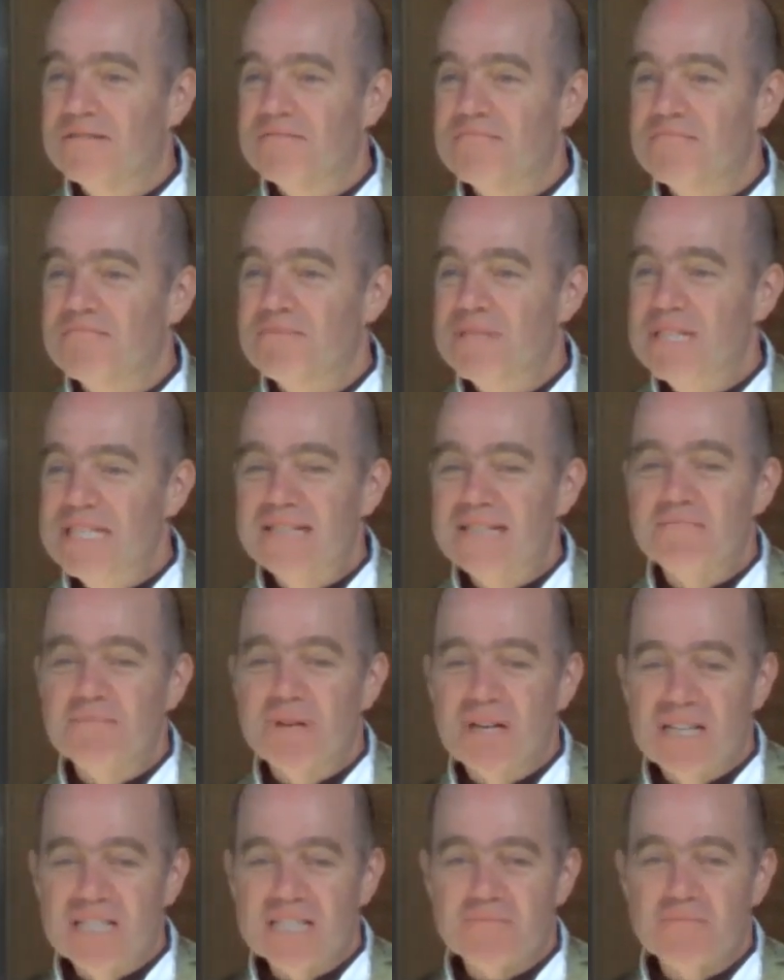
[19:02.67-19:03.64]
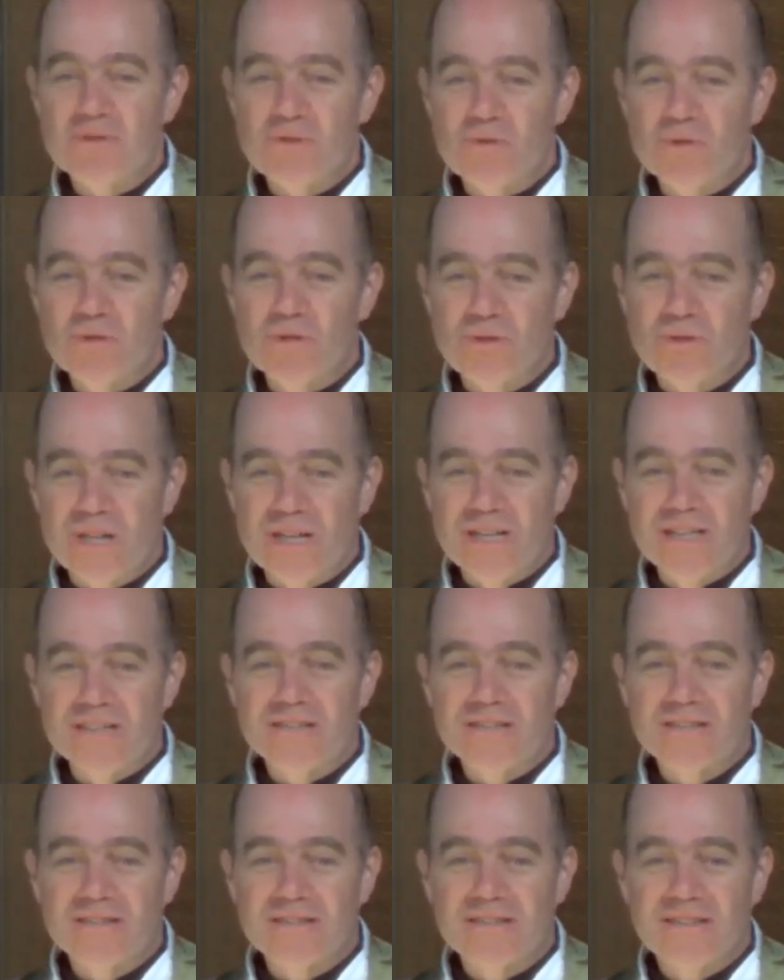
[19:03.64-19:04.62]
Me in my small corner,
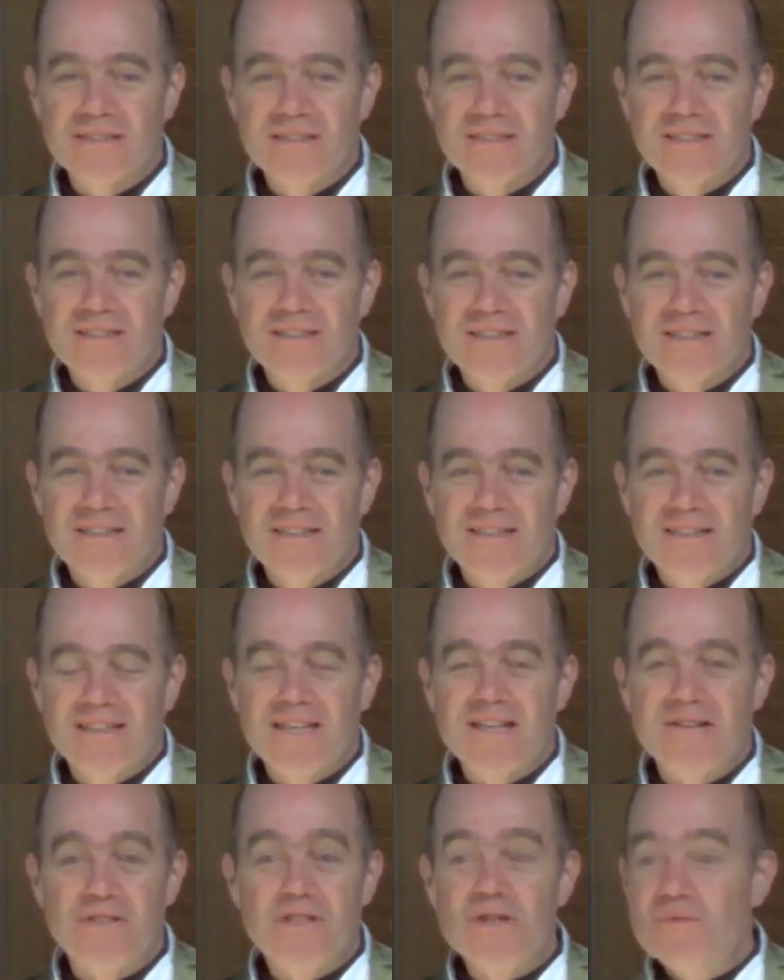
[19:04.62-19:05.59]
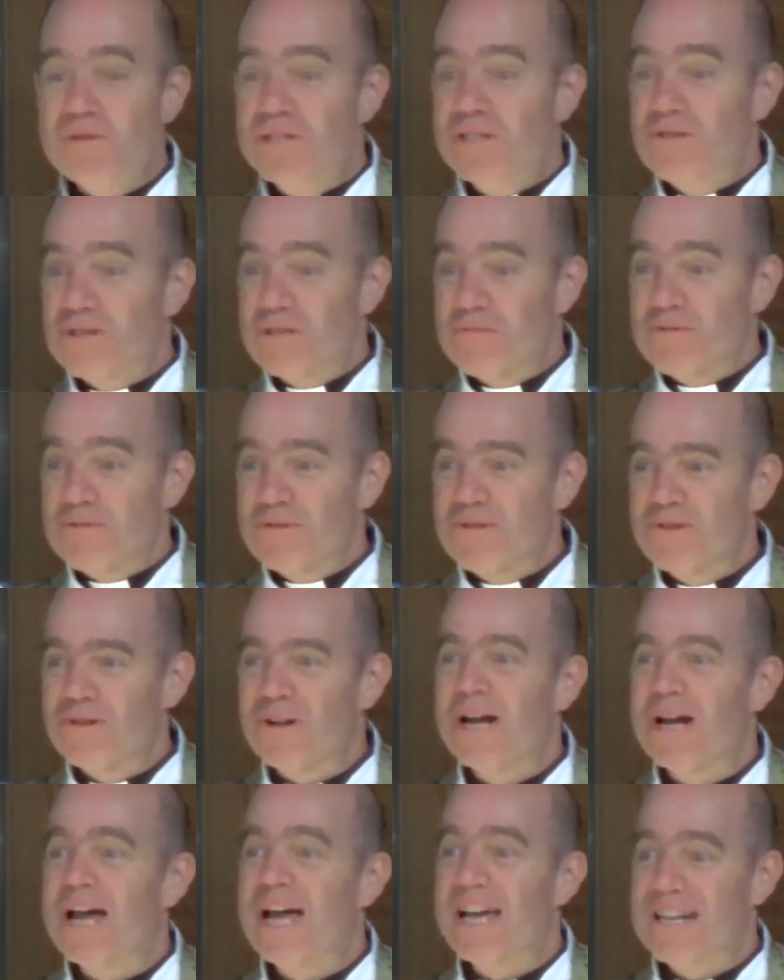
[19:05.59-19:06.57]
no, you in your small
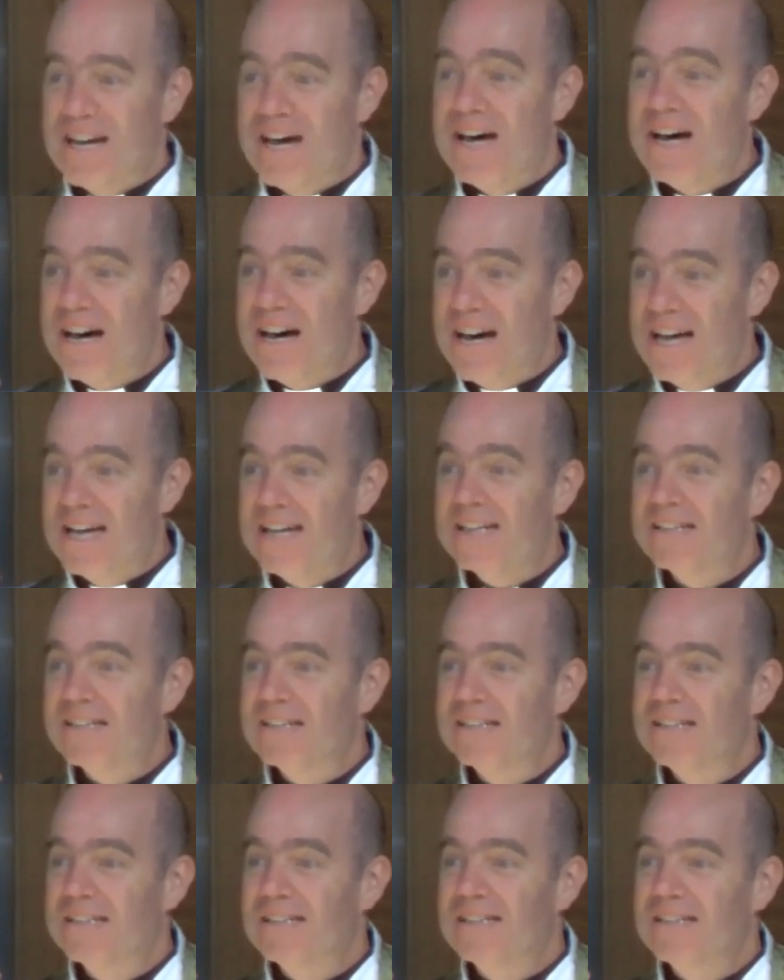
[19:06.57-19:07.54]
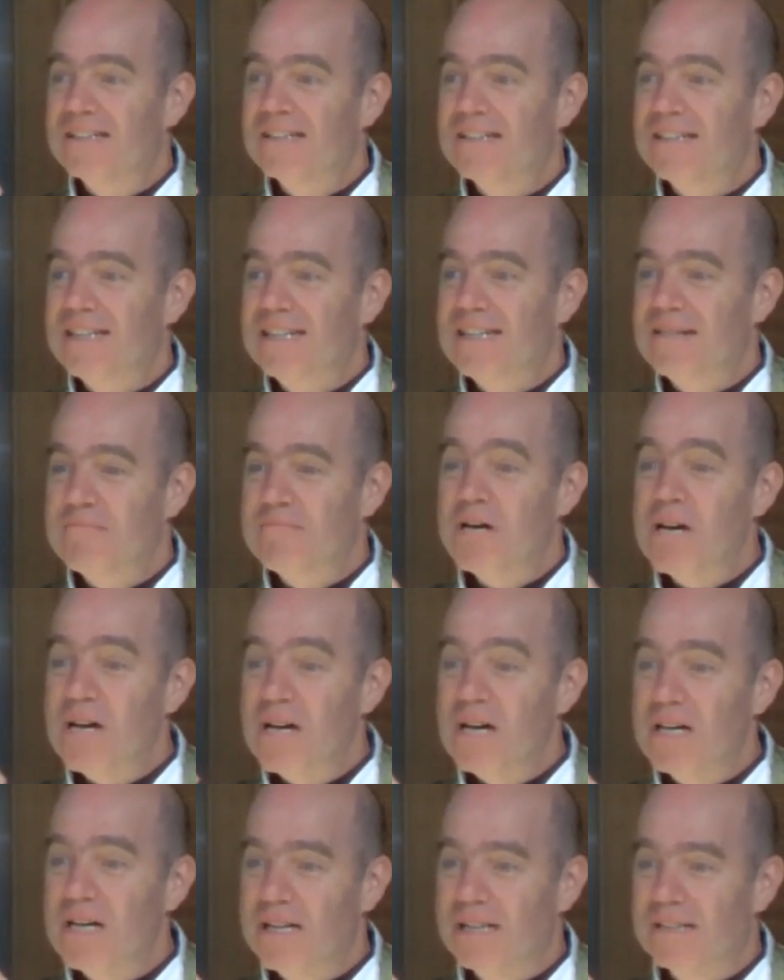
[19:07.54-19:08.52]
corner, and I in
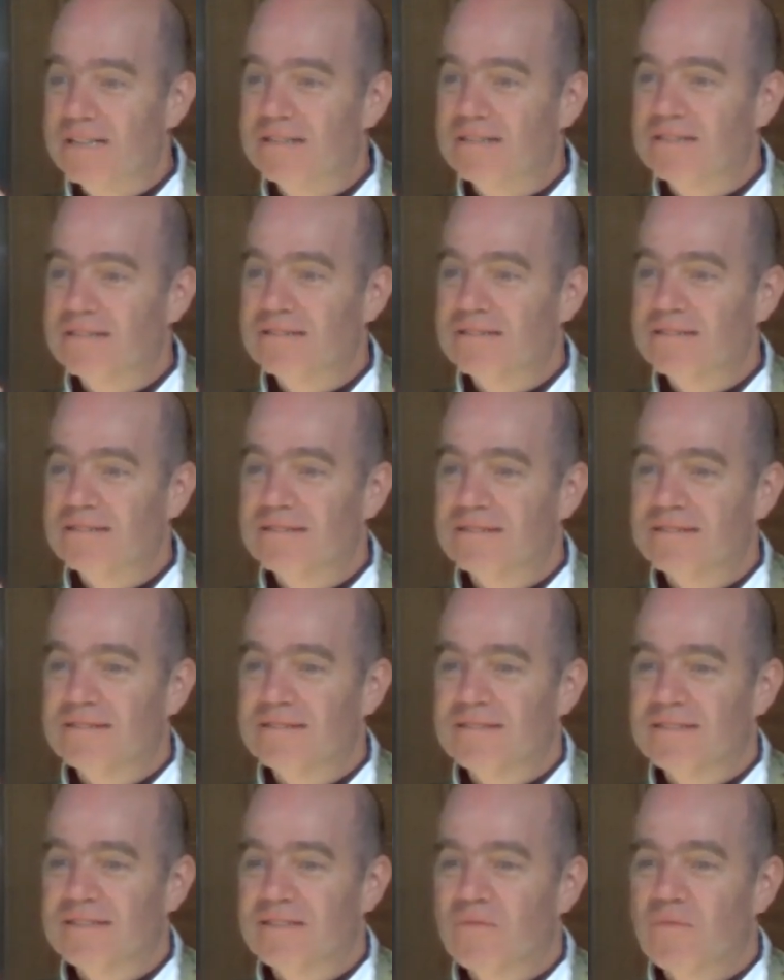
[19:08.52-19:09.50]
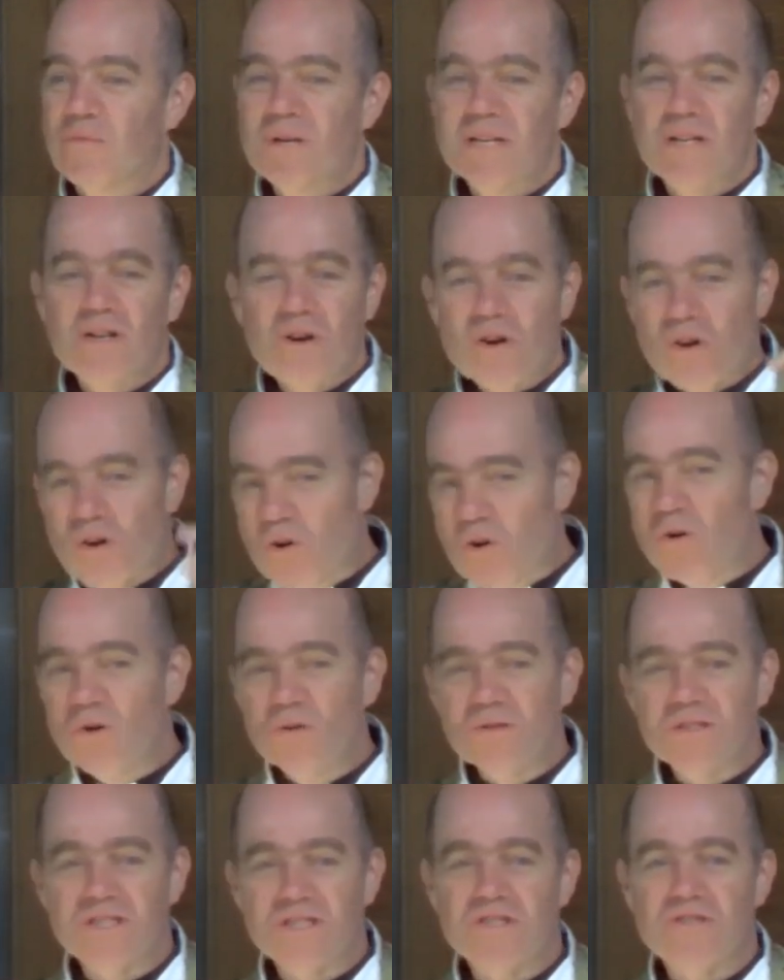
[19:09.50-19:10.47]
mine. We're not
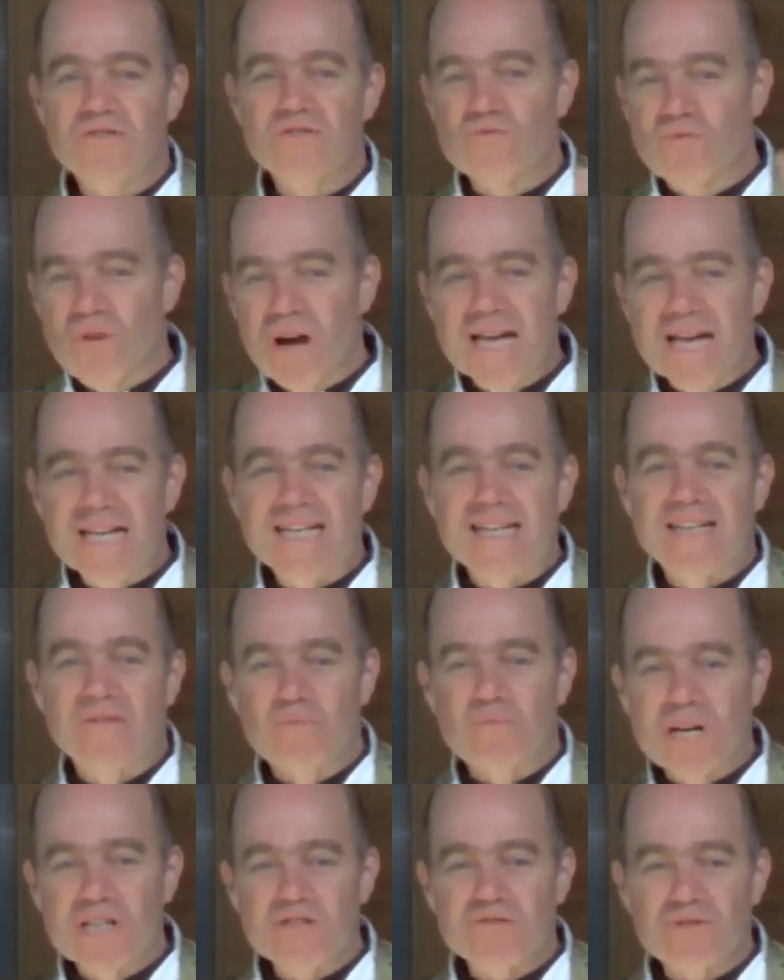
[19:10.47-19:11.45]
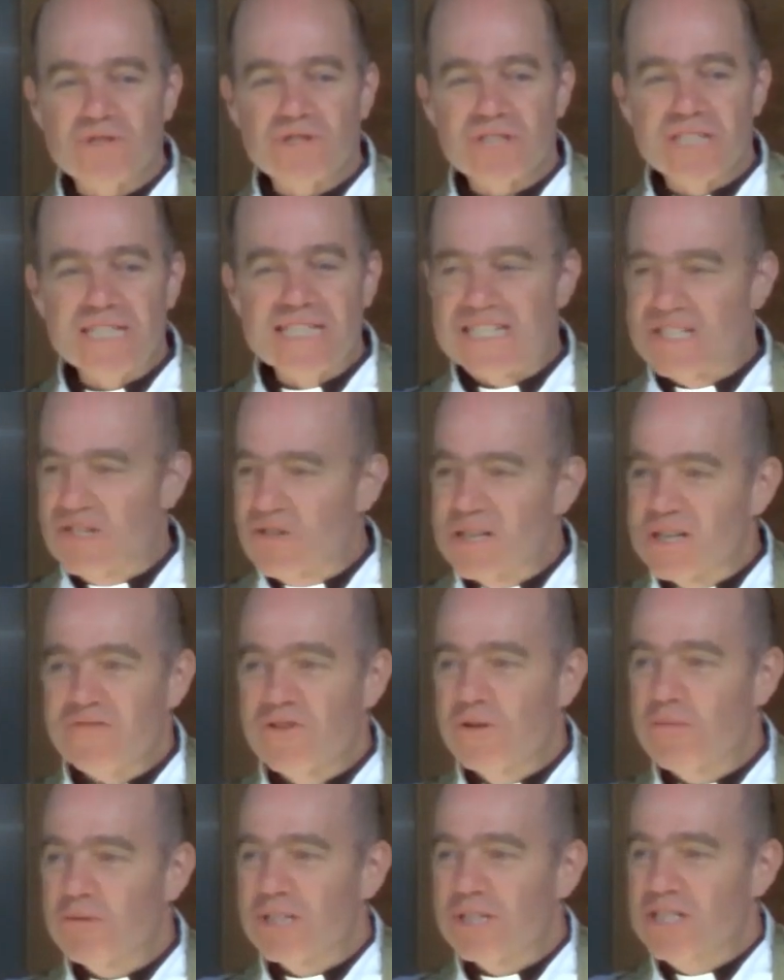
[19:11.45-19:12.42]
called to do great and wondrous things. Not
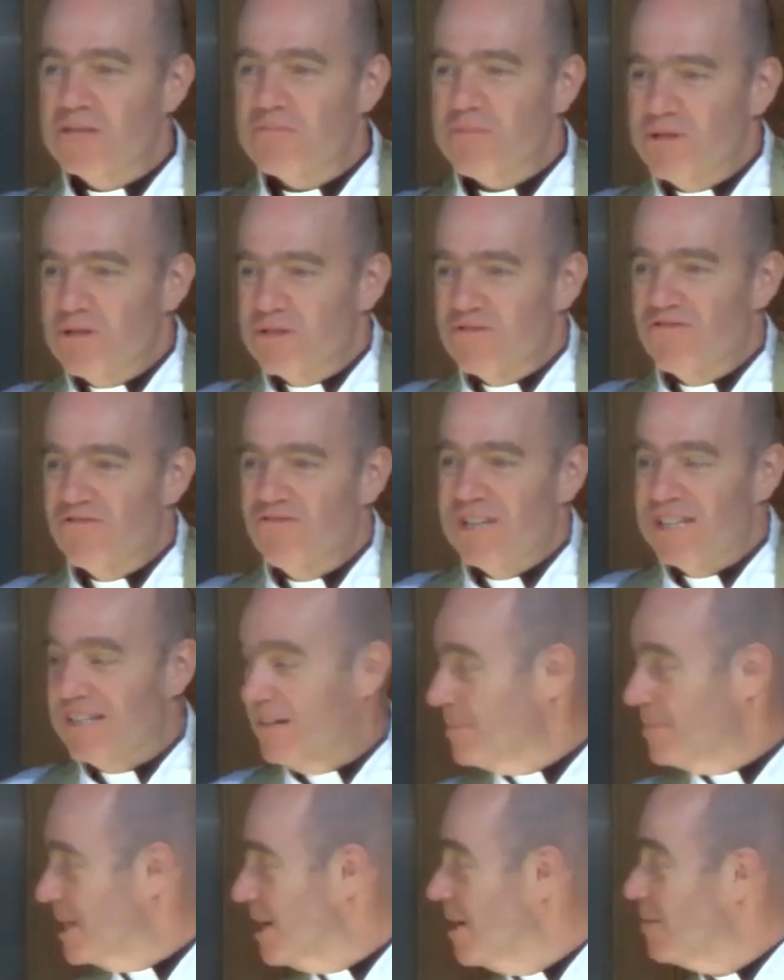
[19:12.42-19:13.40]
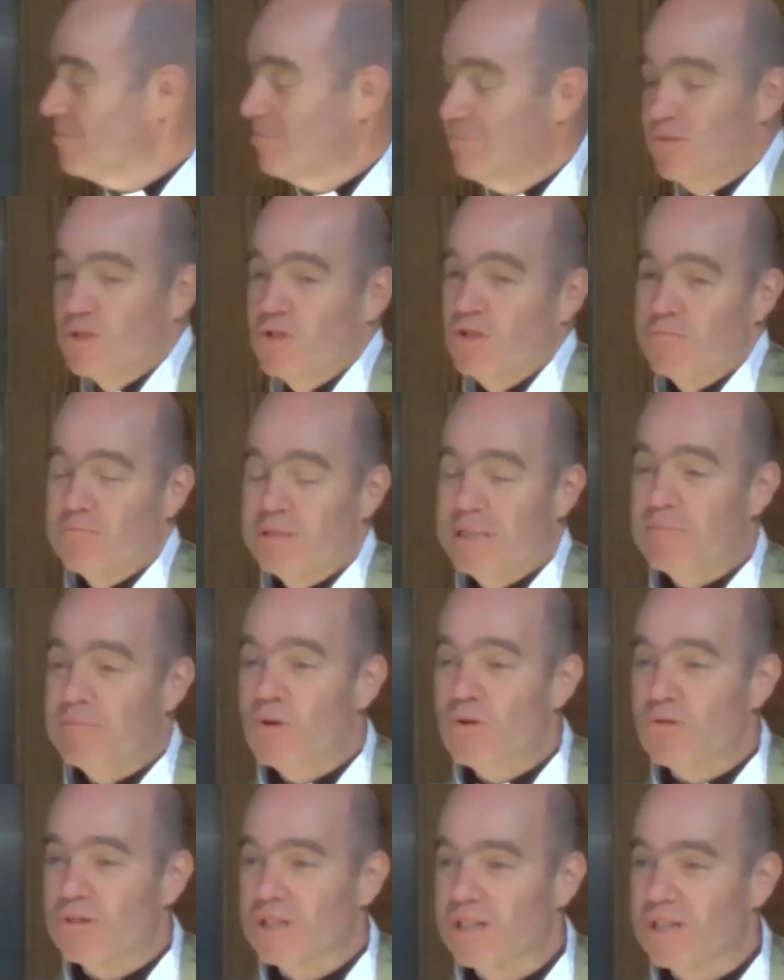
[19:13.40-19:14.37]
everybody's supposed to fit. I couldn't be
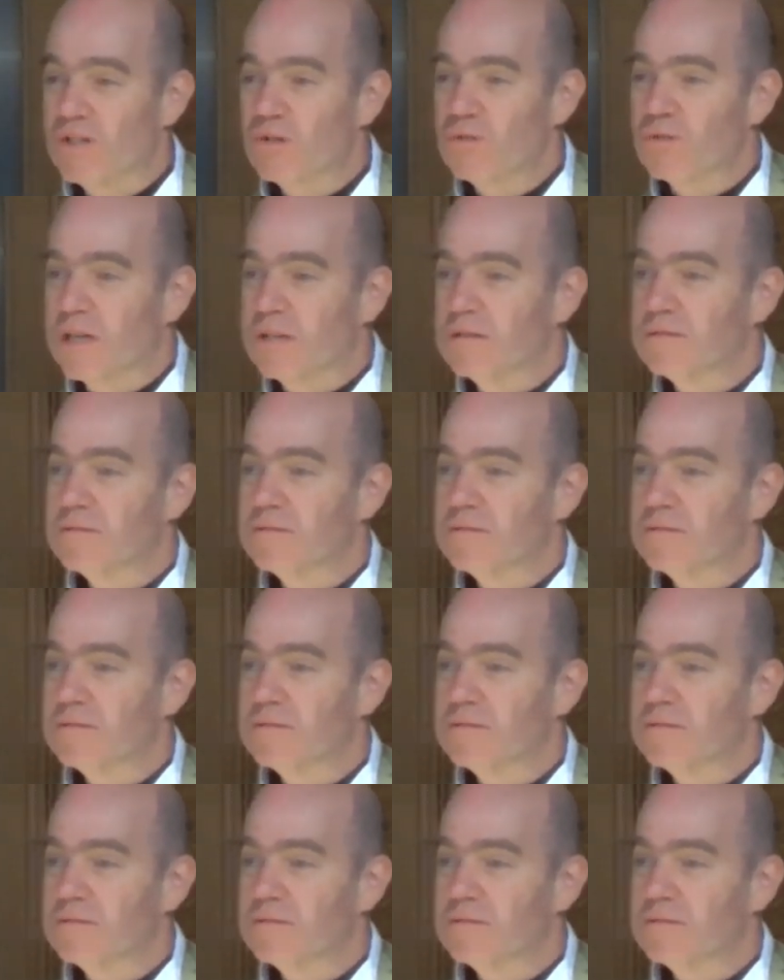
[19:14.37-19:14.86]
more in a corner.